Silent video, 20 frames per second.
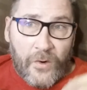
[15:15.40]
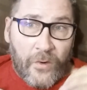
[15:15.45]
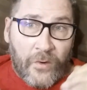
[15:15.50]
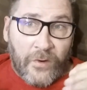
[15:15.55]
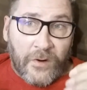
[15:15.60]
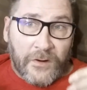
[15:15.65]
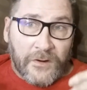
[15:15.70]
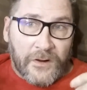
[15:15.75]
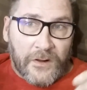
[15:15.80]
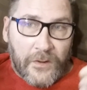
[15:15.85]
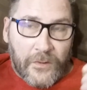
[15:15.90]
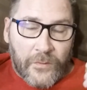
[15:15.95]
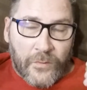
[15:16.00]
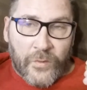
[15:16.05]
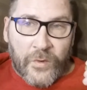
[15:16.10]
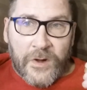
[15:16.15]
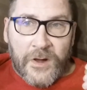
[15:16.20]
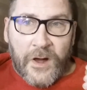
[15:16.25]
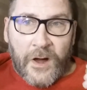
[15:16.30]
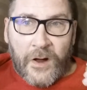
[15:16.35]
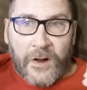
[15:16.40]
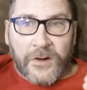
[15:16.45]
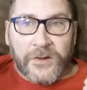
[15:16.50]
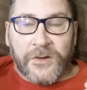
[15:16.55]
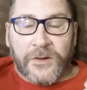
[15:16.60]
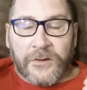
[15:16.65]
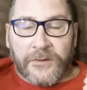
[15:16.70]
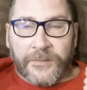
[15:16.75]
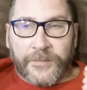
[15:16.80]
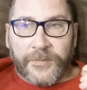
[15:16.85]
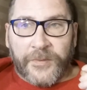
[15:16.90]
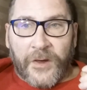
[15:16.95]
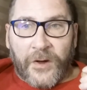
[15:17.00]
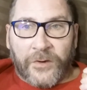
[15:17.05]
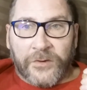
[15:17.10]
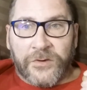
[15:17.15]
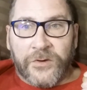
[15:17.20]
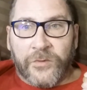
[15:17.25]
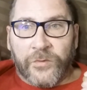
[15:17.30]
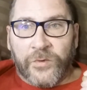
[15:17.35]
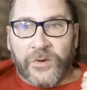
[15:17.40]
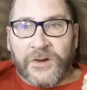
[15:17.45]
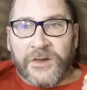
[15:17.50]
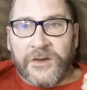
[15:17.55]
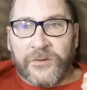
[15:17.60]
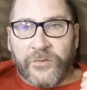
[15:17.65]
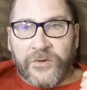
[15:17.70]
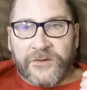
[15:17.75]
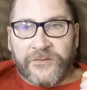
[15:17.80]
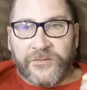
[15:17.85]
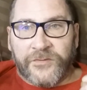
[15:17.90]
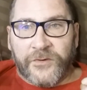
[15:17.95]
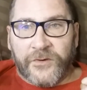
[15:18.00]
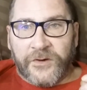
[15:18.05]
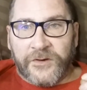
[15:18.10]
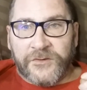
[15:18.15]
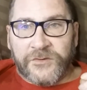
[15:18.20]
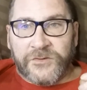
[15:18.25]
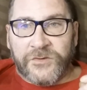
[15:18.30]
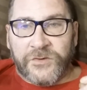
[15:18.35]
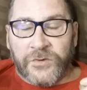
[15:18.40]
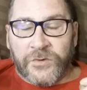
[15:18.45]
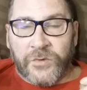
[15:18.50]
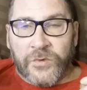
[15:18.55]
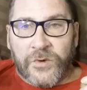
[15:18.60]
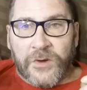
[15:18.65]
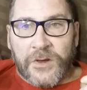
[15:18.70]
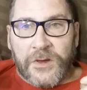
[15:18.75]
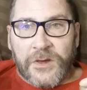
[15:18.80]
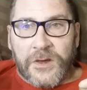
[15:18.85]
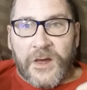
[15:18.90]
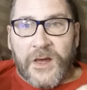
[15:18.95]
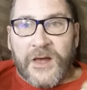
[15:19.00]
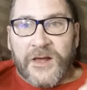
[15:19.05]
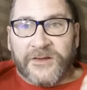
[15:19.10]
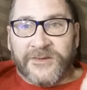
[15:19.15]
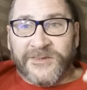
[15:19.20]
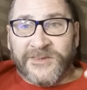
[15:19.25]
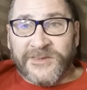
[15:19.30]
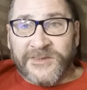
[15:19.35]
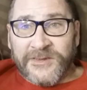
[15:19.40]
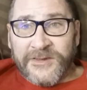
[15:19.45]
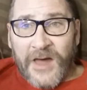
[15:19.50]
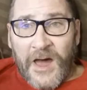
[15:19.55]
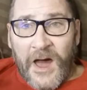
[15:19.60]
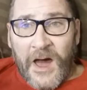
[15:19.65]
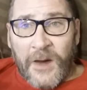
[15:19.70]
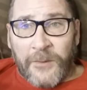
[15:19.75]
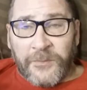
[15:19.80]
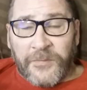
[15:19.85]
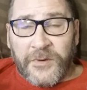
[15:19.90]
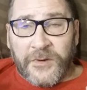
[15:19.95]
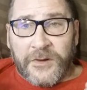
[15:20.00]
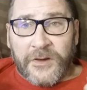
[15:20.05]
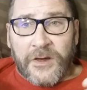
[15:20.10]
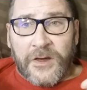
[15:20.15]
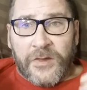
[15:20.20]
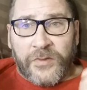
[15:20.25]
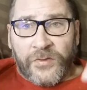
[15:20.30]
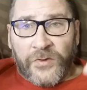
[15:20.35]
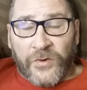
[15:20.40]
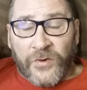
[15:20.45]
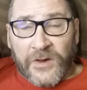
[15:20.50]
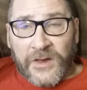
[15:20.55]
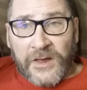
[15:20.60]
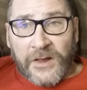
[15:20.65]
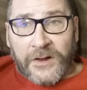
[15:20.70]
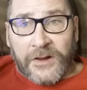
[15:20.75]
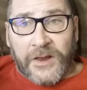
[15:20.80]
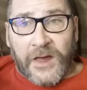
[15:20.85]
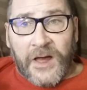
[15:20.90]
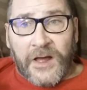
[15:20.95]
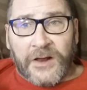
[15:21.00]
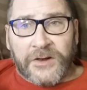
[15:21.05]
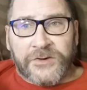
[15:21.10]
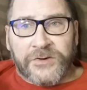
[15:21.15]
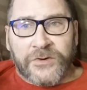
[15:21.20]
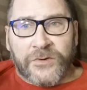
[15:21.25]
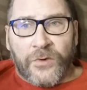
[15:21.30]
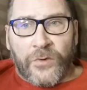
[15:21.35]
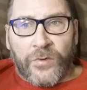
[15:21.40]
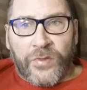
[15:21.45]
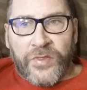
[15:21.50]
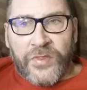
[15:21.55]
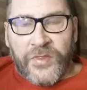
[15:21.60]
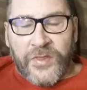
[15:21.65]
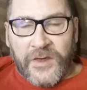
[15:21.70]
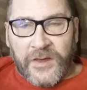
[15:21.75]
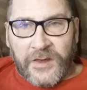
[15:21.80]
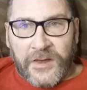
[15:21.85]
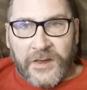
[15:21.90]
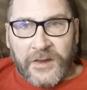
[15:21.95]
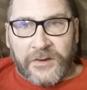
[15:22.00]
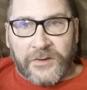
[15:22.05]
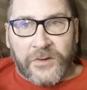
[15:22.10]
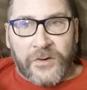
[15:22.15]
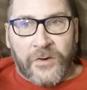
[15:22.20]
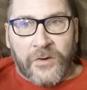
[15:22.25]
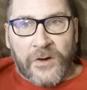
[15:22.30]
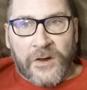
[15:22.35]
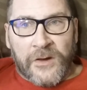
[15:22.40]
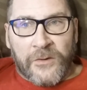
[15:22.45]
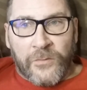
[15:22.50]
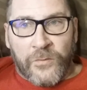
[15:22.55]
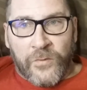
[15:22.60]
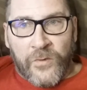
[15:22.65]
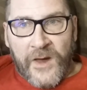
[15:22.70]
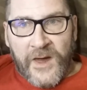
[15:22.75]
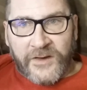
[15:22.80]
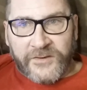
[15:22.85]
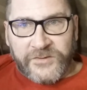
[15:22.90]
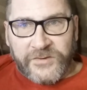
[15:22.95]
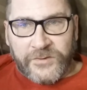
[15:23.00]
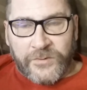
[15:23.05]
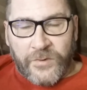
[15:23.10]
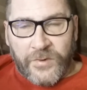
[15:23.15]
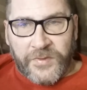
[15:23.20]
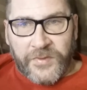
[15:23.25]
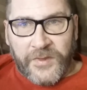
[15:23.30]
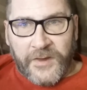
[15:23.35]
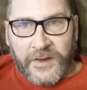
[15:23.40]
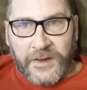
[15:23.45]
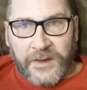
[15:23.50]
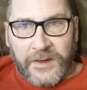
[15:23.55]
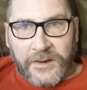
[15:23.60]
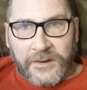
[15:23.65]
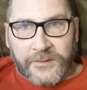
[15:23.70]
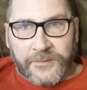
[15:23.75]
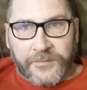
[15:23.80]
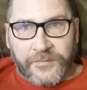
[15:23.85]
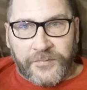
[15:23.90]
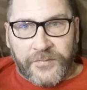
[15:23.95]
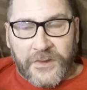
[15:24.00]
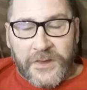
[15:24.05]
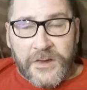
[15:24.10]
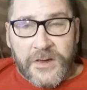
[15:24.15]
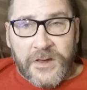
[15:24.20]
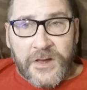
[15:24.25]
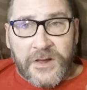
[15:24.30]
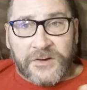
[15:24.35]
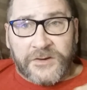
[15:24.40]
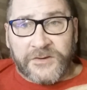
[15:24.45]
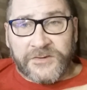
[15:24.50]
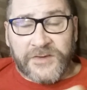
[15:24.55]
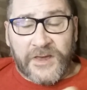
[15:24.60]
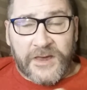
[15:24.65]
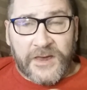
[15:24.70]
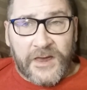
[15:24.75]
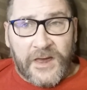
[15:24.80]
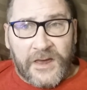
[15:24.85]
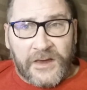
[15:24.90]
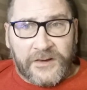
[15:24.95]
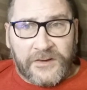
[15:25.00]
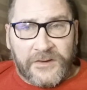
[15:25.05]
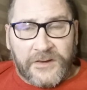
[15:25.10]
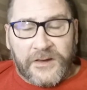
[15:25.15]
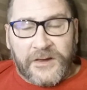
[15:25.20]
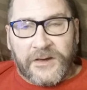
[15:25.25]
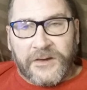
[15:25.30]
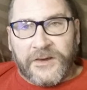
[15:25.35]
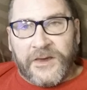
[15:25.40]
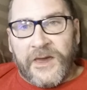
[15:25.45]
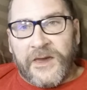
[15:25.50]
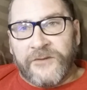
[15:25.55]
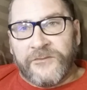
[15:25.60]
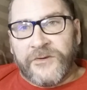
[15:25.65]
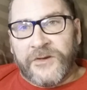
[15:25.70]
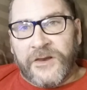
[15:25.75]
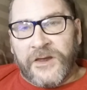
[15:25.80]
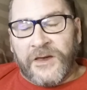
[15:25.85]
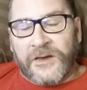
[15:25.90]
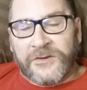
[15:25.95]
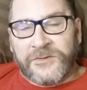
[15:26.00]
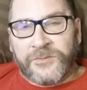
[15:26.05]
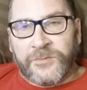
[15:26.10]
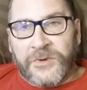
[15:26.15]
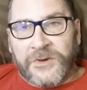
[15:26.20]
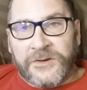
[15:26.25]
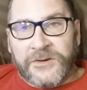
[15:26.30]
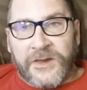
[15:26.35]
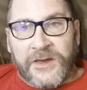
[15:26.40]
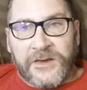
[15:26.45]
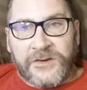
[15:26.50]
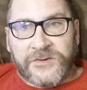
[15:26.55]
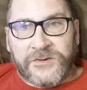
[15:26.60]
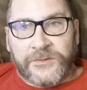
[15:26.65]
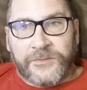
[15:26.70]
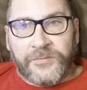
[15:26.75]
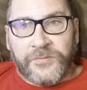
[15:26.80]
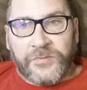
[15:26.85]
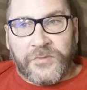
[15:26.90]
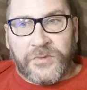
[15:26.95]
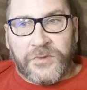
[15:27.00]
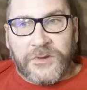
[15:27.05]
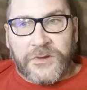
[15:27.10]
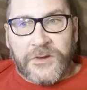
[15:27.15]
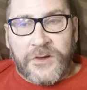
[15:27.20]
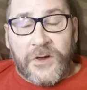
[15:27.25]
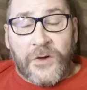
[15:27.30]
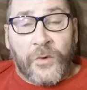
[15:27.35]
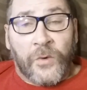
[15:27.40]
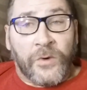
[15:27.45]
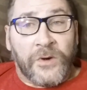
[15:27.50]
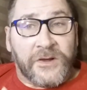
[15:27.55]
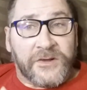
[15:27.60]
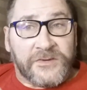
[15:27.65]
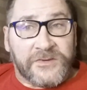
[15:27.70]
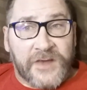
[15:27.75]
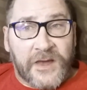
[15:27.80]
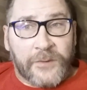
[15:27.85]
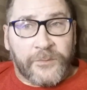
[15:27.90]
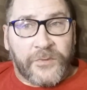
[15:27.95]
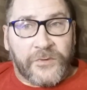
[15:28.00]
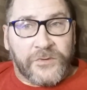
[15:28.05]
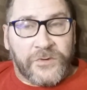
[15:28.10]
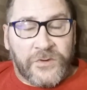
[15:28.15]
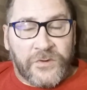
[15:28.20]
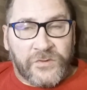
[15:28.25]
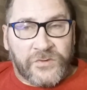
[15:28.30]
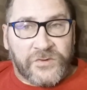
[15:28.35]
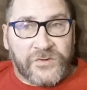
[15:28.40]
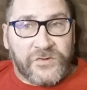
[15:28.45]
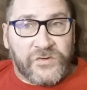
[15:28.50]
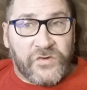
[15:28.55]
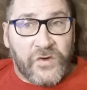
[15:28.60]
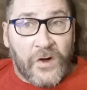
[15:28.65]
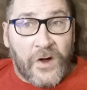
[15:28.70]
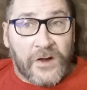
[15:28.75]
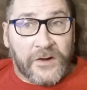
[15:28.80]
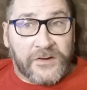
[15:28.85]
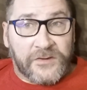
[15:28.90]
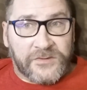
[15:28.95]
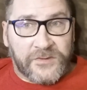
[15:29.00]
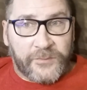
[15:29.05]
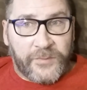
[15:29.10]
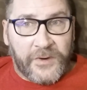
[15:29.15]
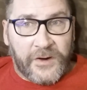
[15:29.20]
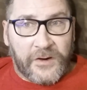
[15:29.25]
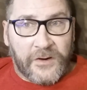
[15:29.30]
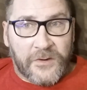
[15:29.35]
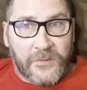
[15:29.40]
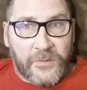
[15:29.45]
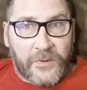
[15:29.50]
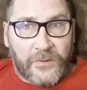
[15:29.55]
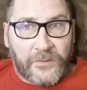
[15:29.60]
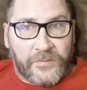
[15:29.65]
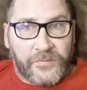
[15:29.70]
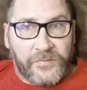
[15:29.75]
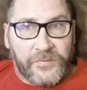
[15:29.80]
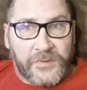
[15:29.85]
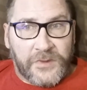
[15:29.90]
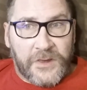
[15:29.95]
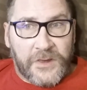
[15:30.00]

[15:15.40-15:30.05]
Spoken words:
Or what are you really referring to stop their illogical thinking, their irrational thinking? Just like I gave an explanation or an example using John as a parable.